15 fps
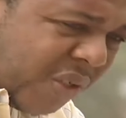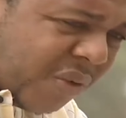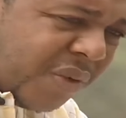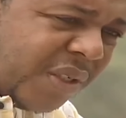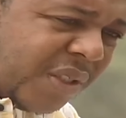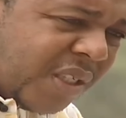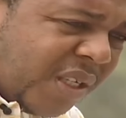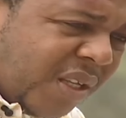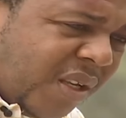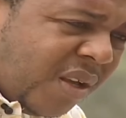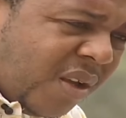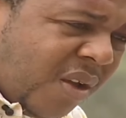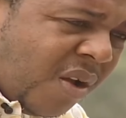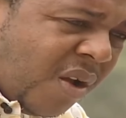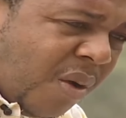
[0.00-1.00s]
the written,
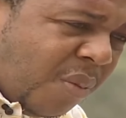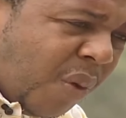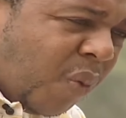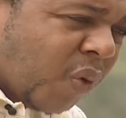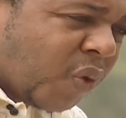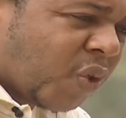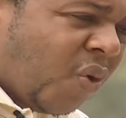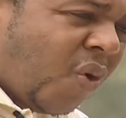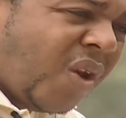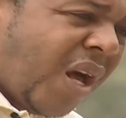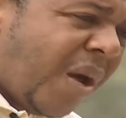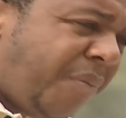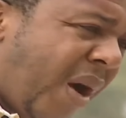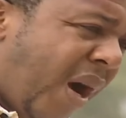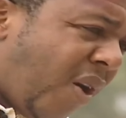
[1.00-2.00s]
but was all
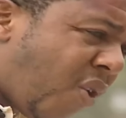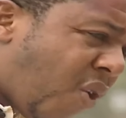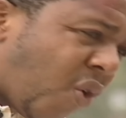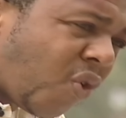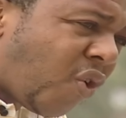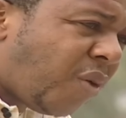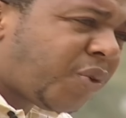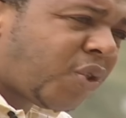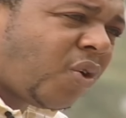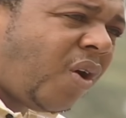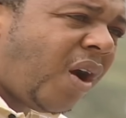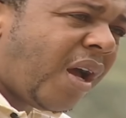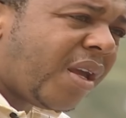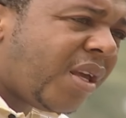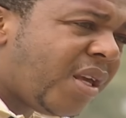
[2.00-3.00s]
about corruption
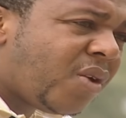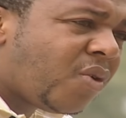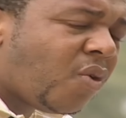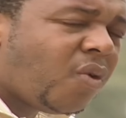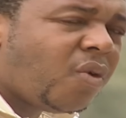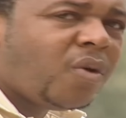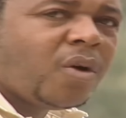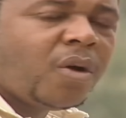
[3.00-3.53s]
and ego,